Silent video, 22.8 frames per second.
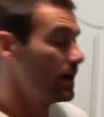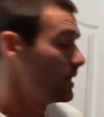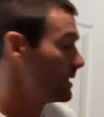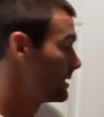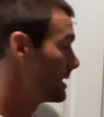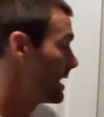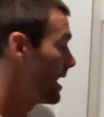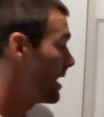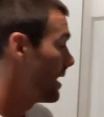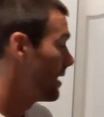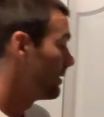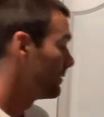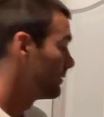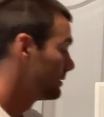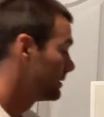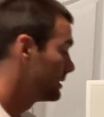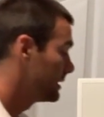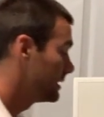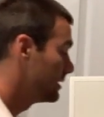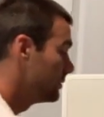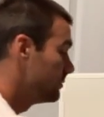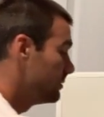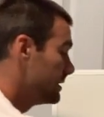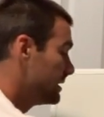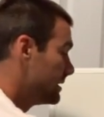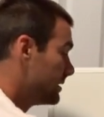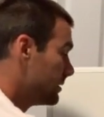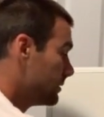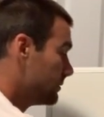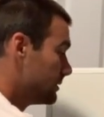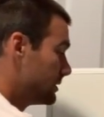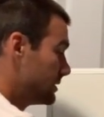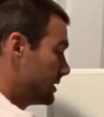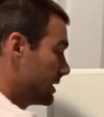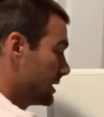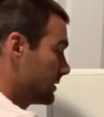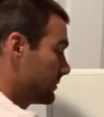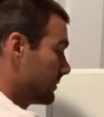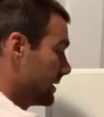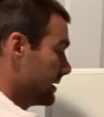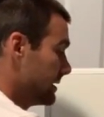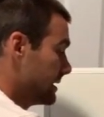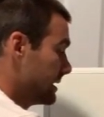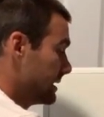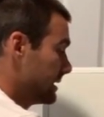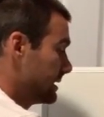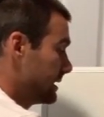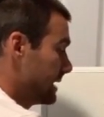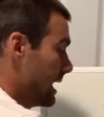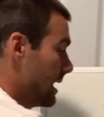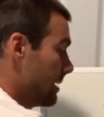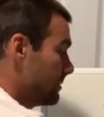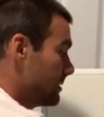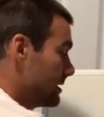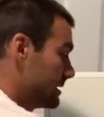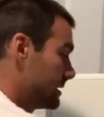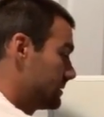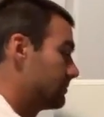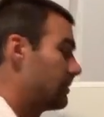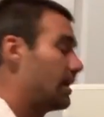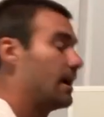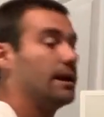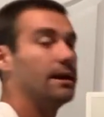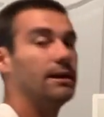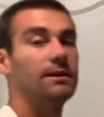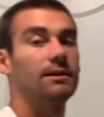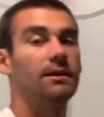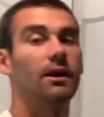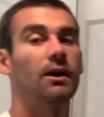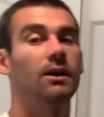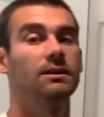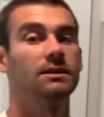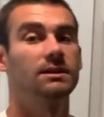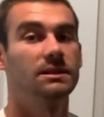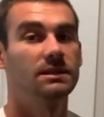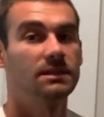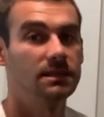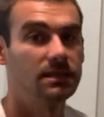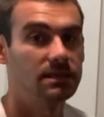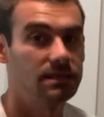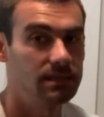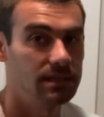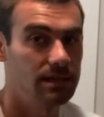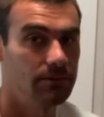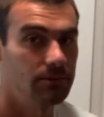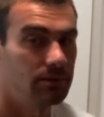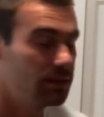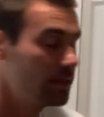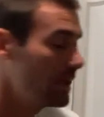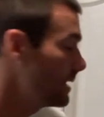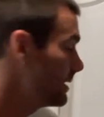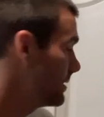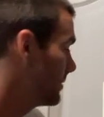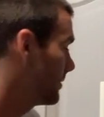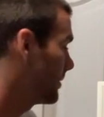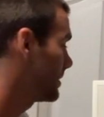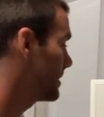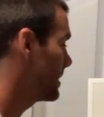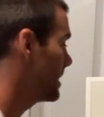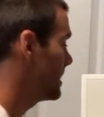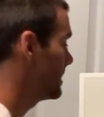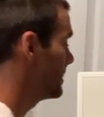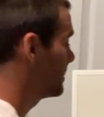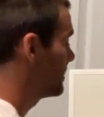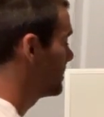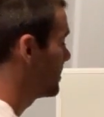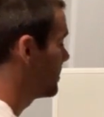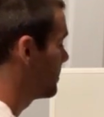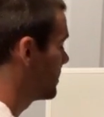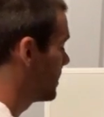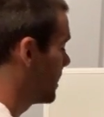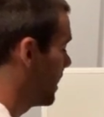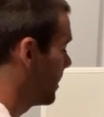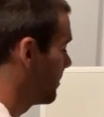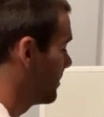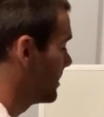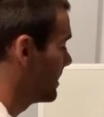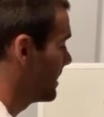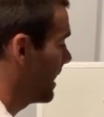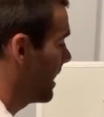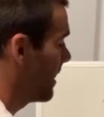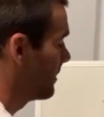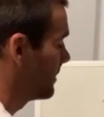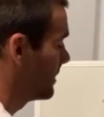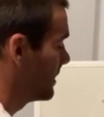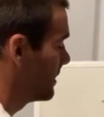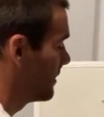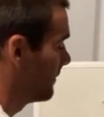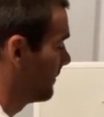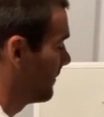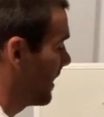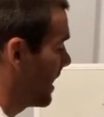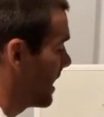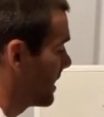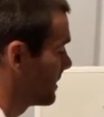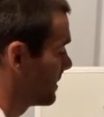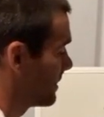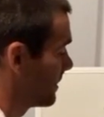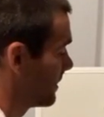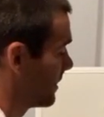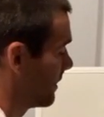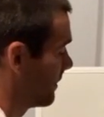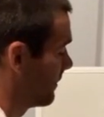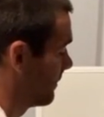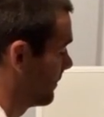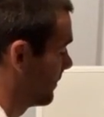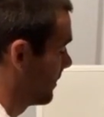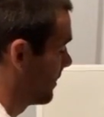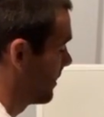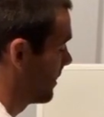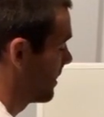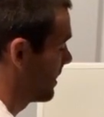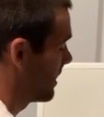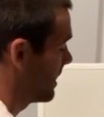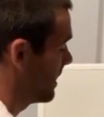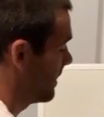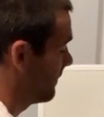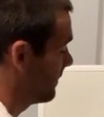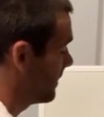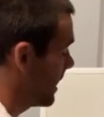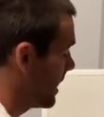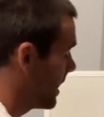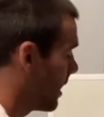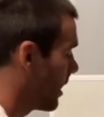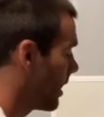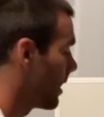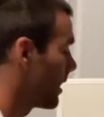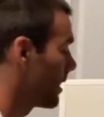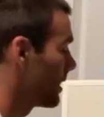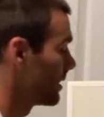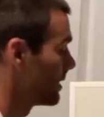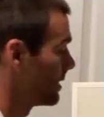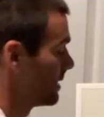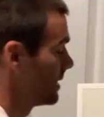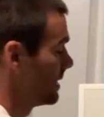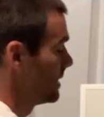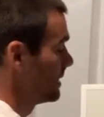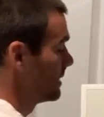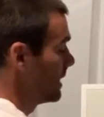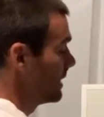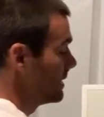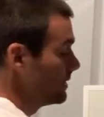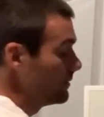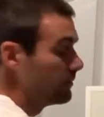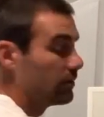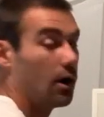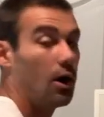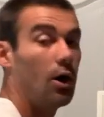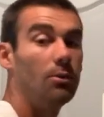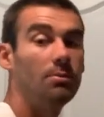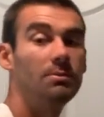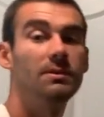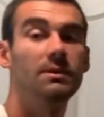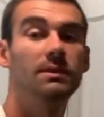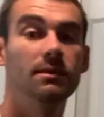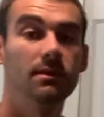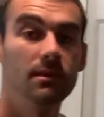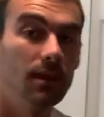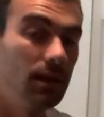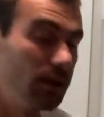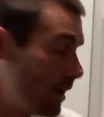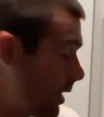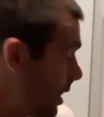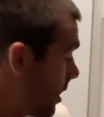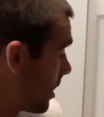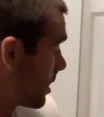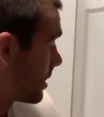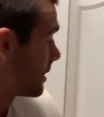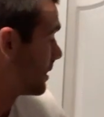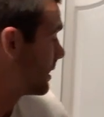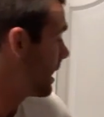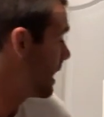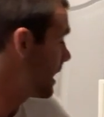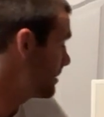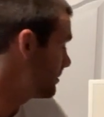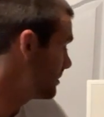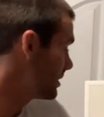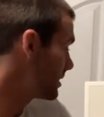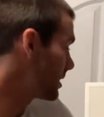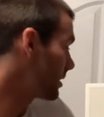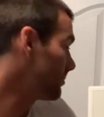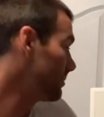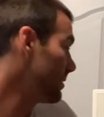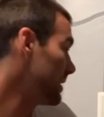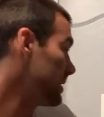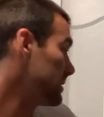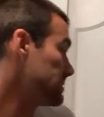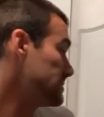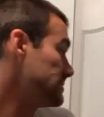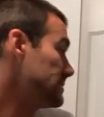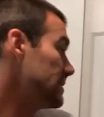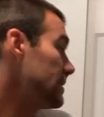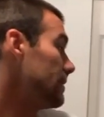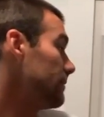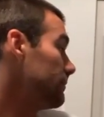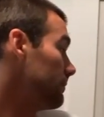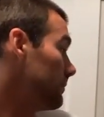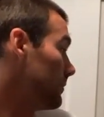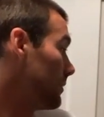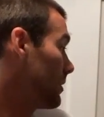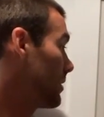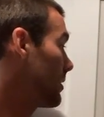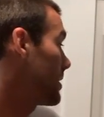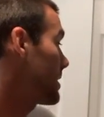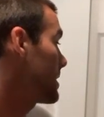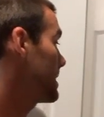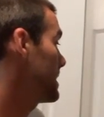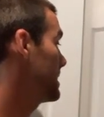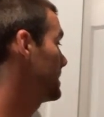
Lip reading: Now, QB2 is just reading this Sam and this Mike, all right, just to see what they do. Are they still coming downhill fast enough, all right? If they are, then you hope our linemen are picking it up, all right?